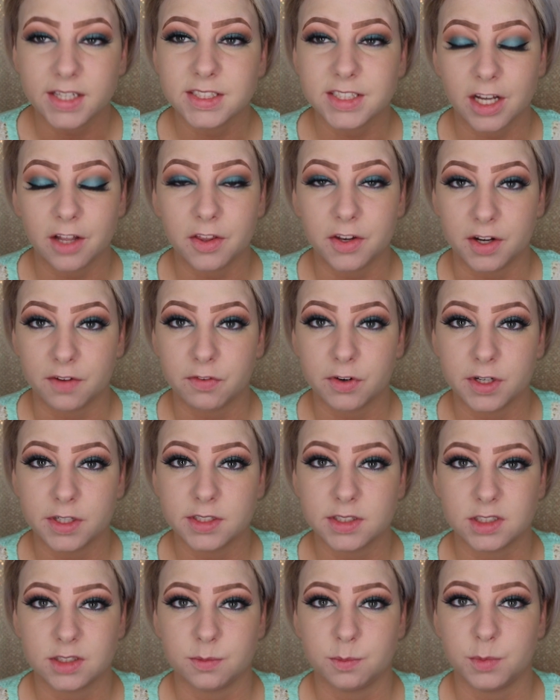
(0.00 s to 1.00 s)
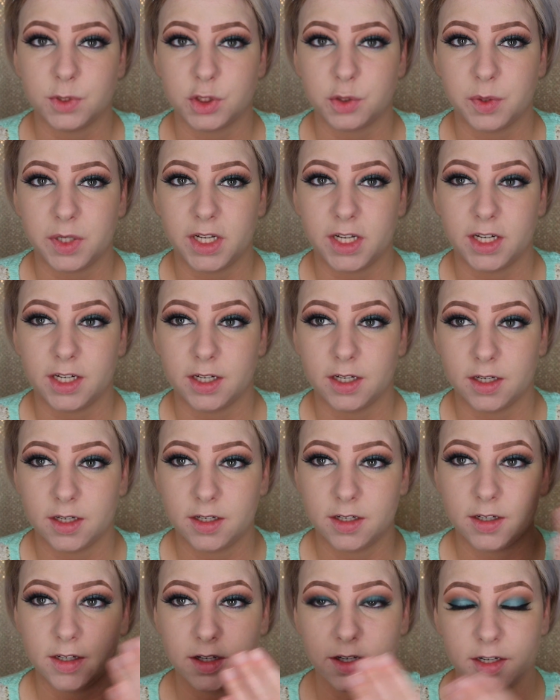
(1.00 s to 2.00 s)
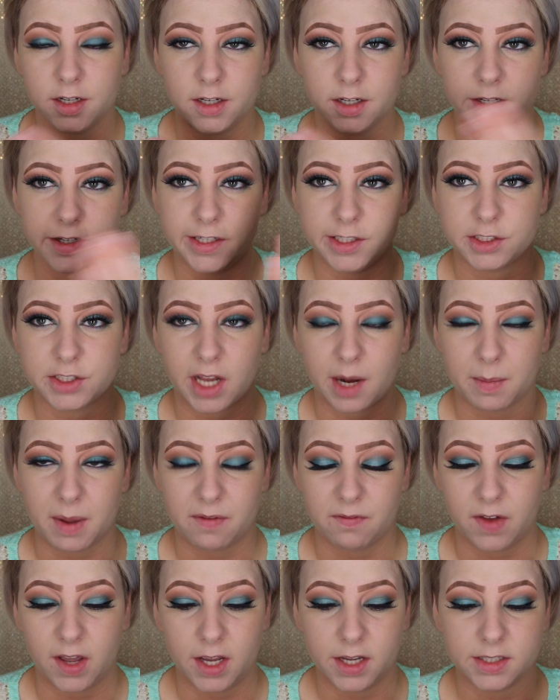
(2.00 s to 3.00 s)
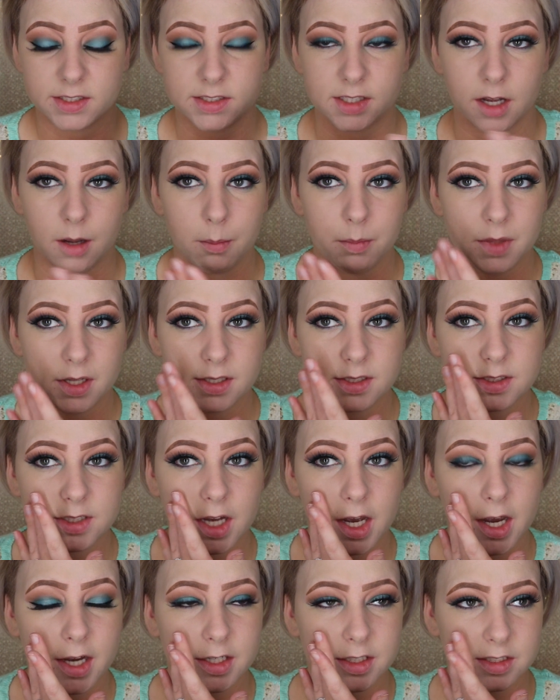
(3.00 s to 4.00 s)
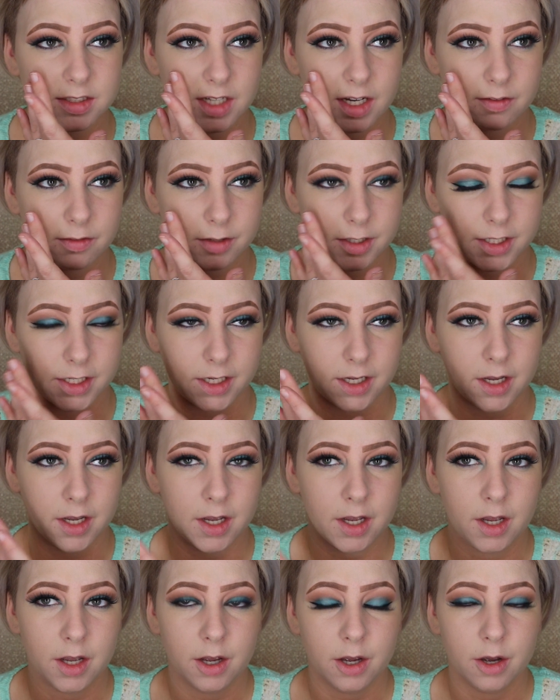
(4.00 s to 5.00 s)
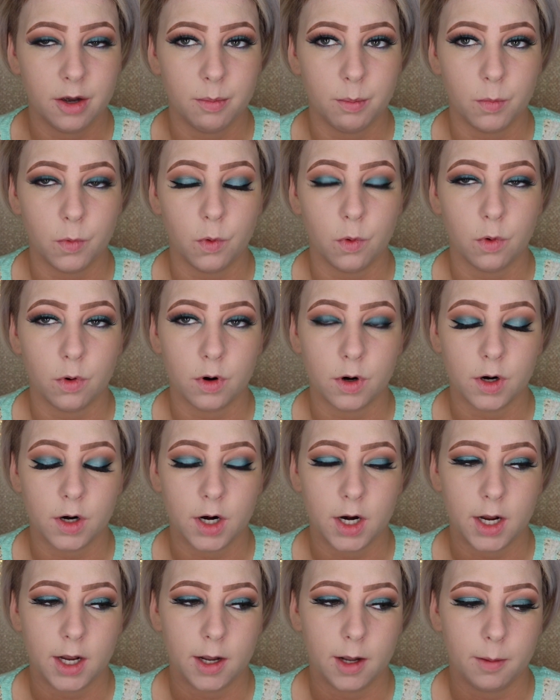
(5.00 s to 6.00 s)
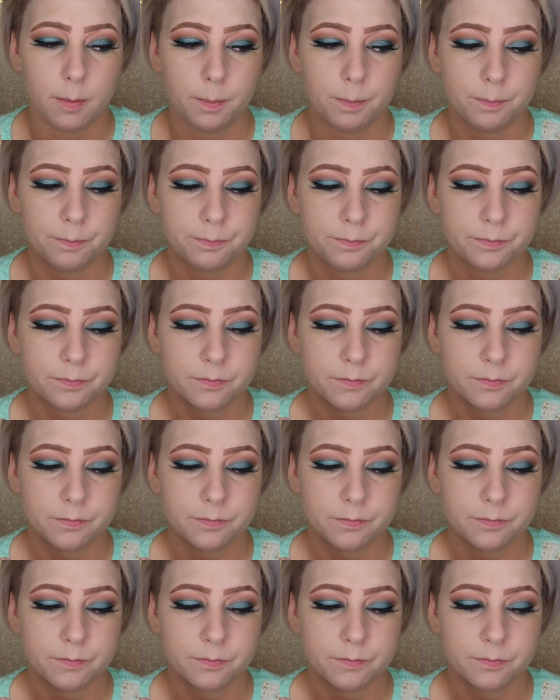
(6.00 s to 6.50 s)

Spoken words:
tell the difference between each side of my face. This side is definitely more